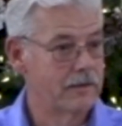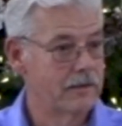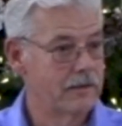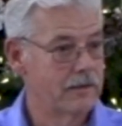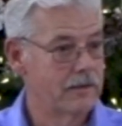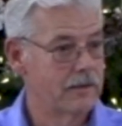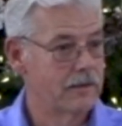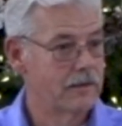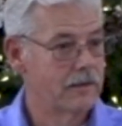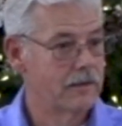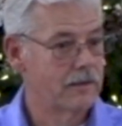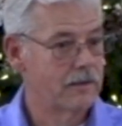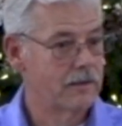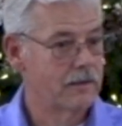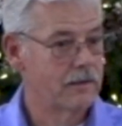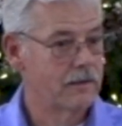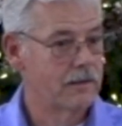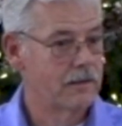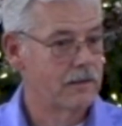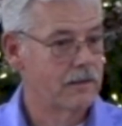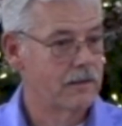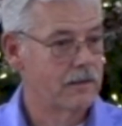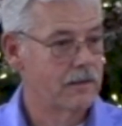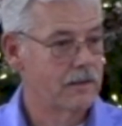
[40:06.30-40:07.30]

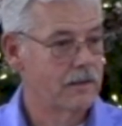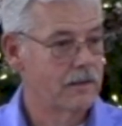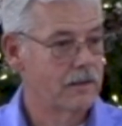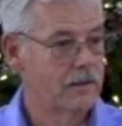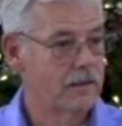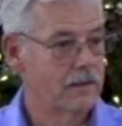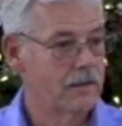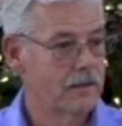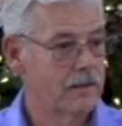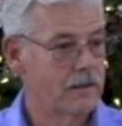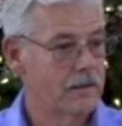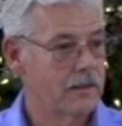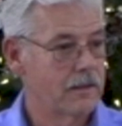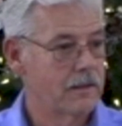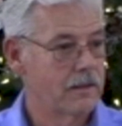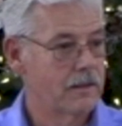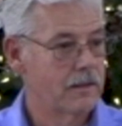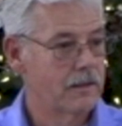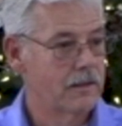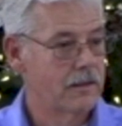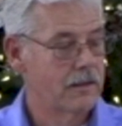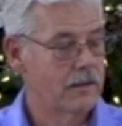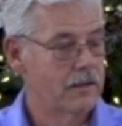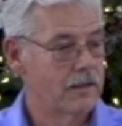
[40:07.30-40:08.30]

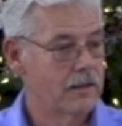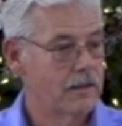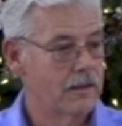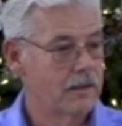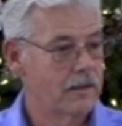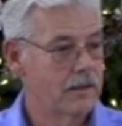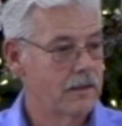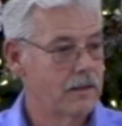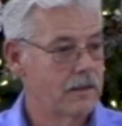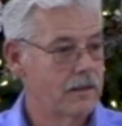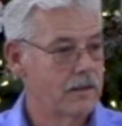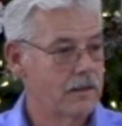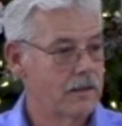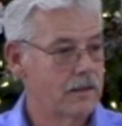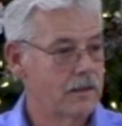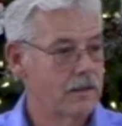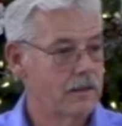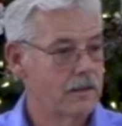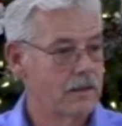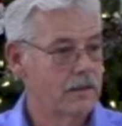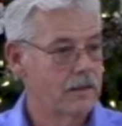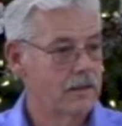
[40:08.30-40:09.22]
No one is speaking in this clip.